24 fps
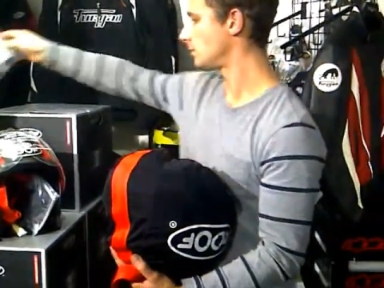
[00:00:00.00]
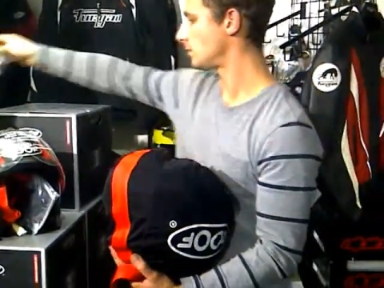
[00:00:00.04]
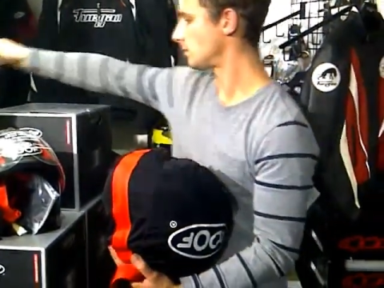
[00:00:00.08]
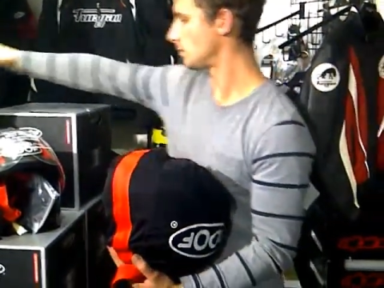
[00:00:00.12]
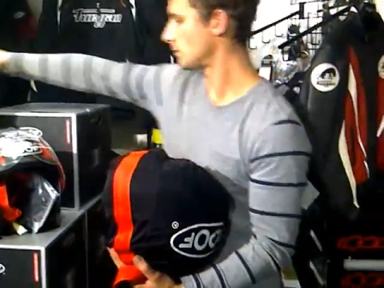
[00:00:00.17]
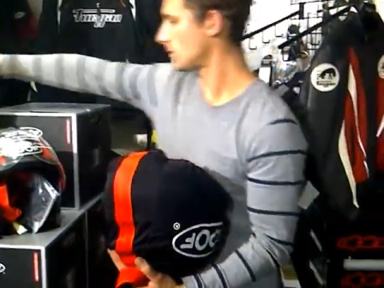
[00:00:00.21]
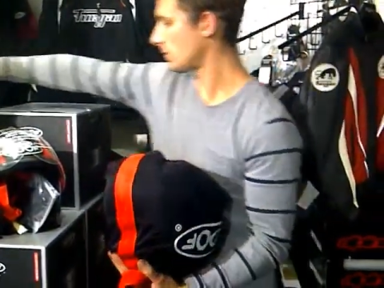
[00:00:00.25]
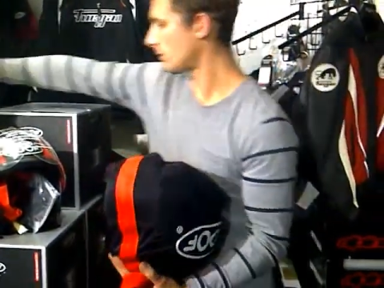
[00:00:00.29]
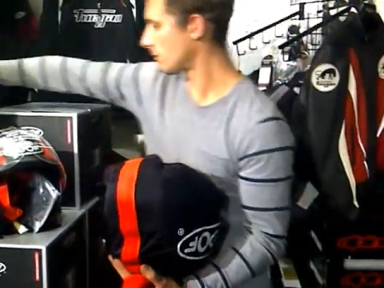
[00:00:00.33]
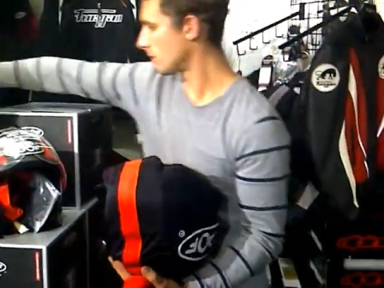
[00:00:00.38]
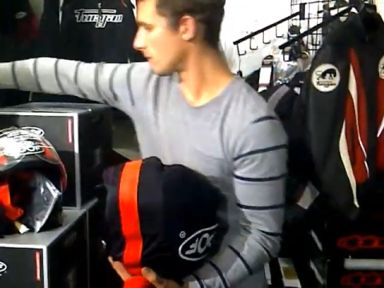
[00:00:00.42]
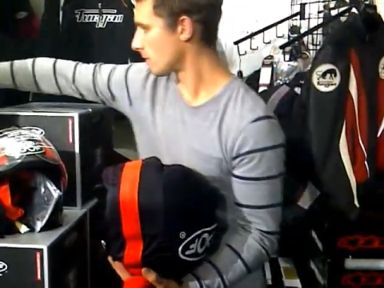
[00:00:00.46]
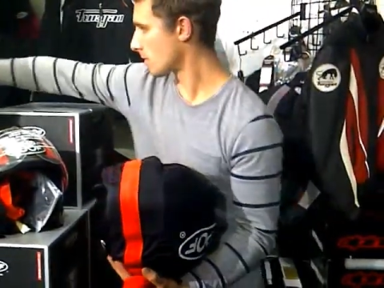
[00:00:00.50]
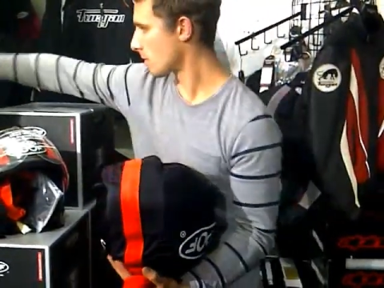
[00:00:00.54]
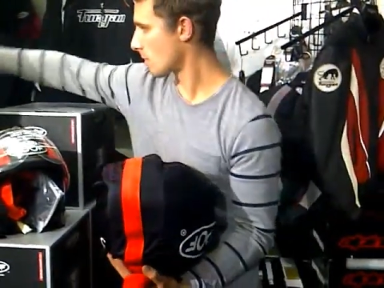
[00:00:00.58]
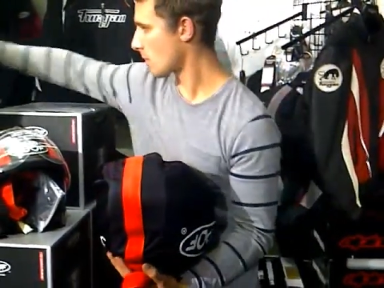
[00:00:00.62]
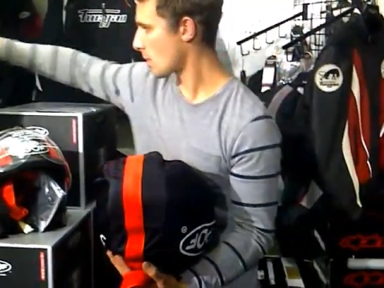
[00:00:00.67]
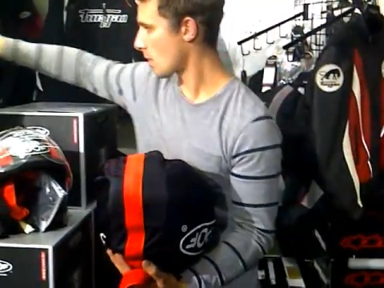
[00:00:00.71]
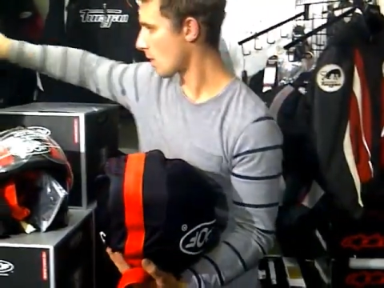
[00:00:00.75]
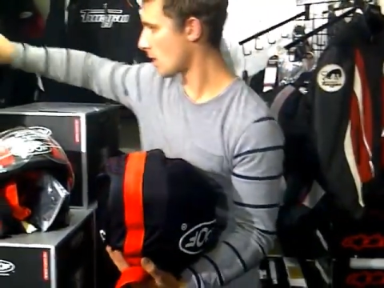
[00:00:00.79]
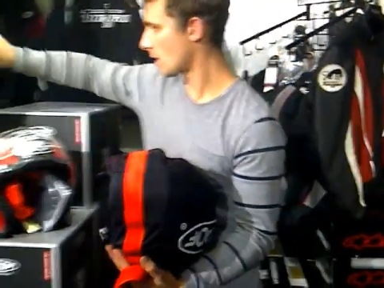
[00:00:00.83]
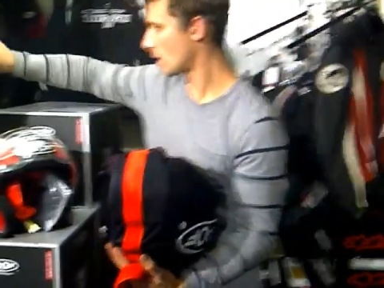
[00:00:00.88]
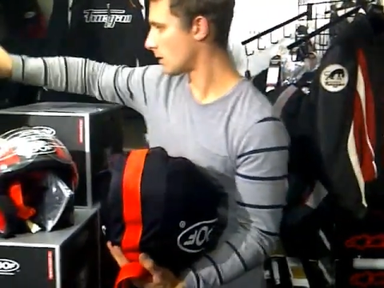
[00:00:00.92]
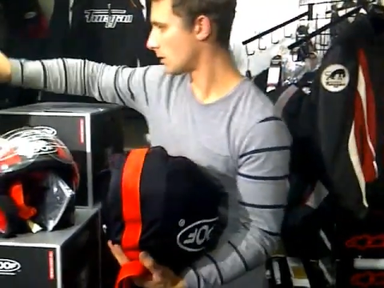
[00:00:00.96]
we've got
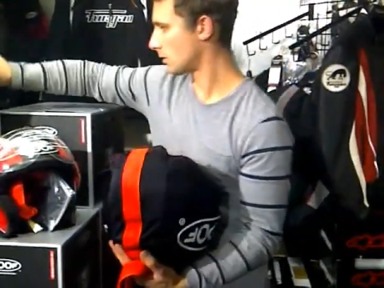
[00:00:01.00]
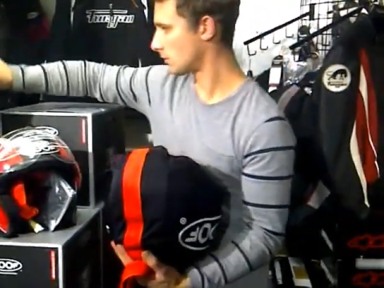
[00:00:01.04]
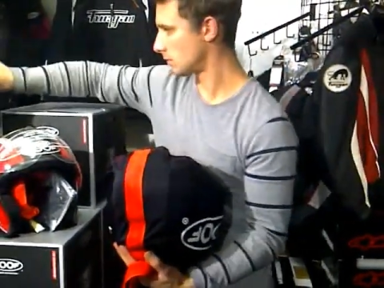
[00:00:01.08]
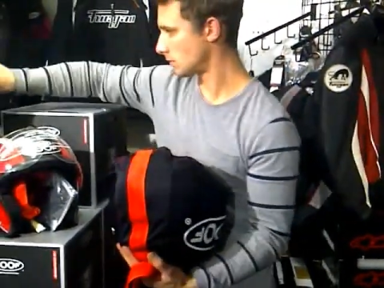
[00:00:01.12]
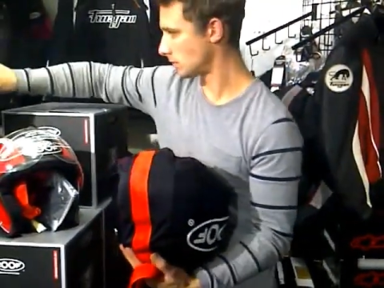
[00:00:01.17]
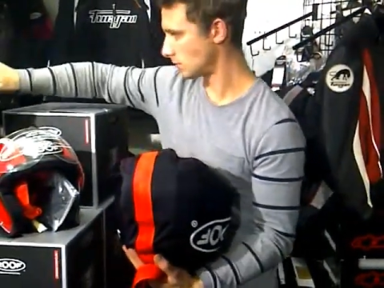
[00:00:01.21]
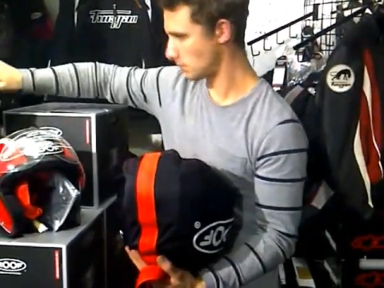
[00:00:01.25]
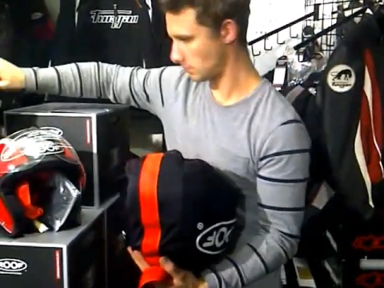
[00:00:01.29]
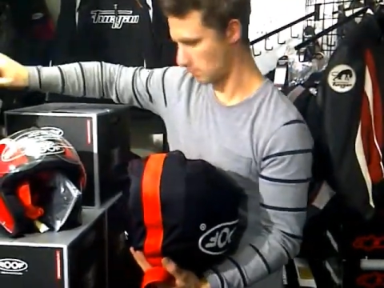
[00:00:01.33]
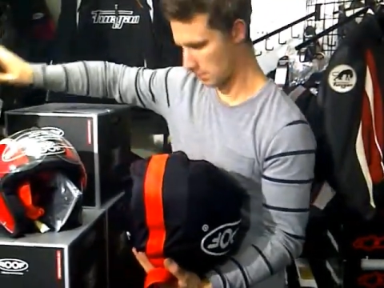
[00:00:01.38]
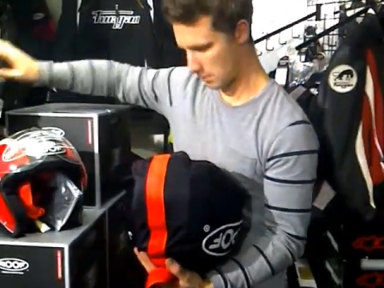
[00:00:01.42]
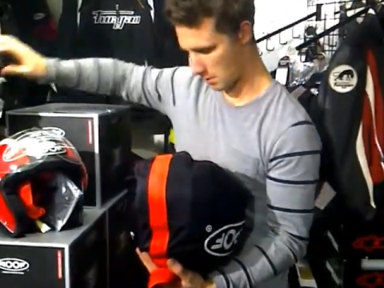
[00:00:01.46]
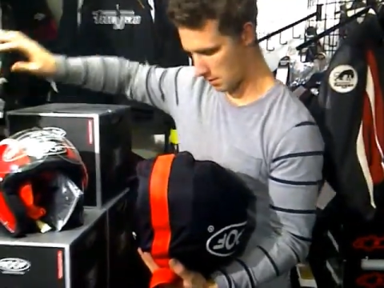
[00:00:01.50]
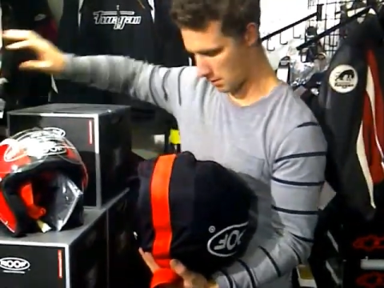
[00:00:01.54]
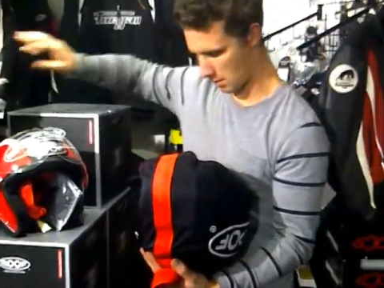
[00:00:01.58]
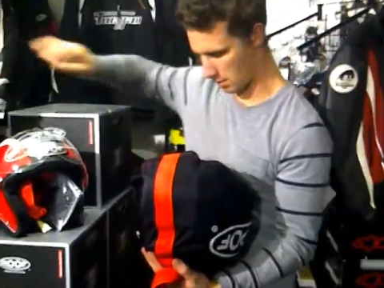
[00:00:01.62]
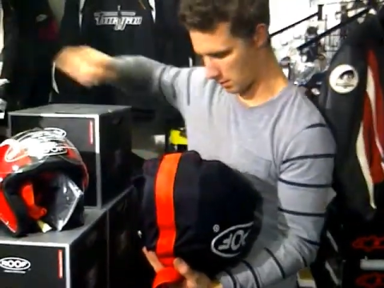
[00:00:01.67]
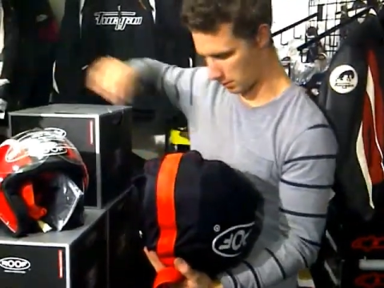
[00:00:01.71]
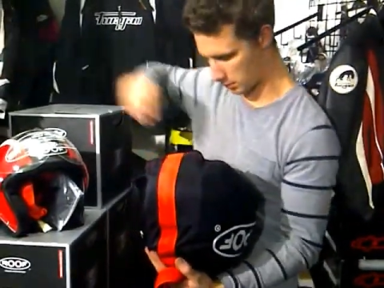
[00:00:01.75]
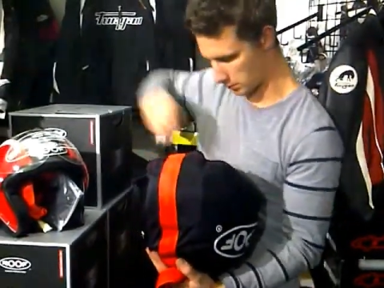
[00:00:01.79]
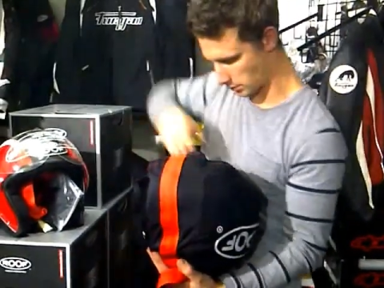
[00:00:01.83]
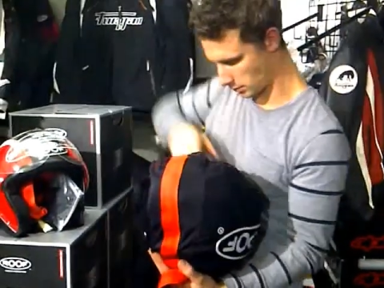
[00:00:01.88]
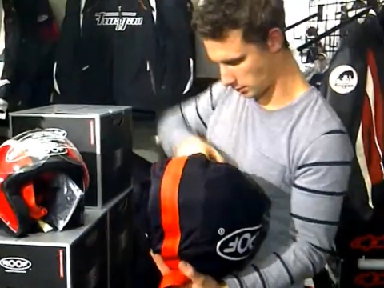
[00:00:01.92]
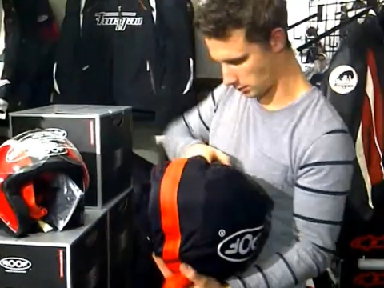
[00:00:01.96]
in almost every
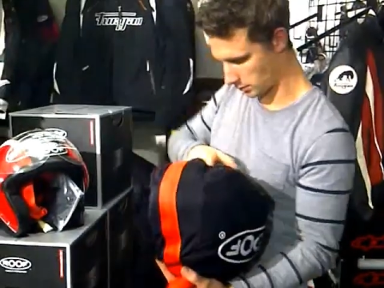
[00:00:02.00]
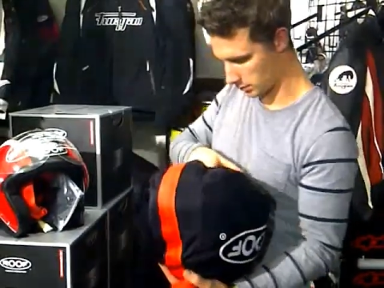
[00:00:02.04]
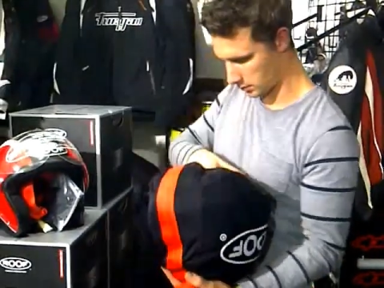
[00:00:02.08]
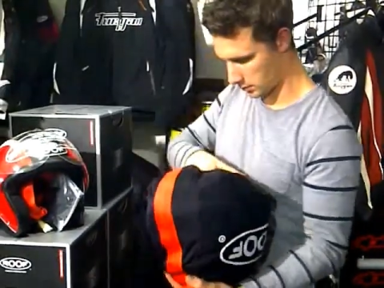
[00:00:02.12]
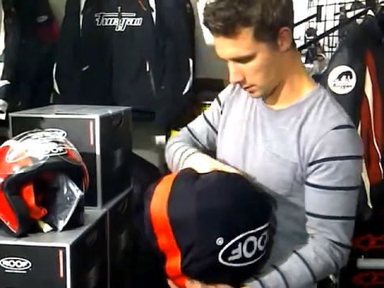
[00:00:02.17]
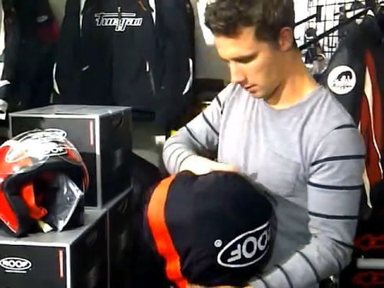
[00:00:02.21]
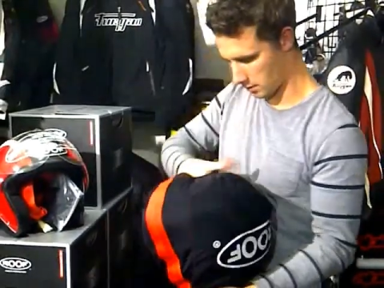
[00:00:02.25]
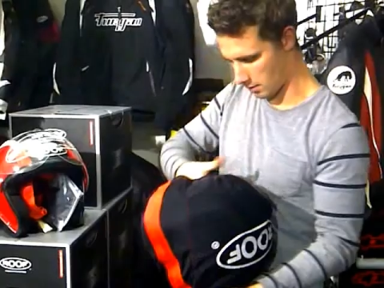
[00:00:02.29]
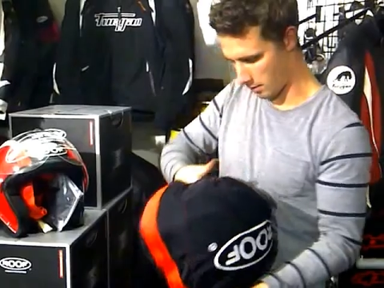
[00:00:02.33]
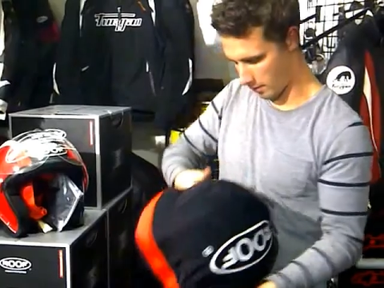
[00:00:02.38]
size at the moment,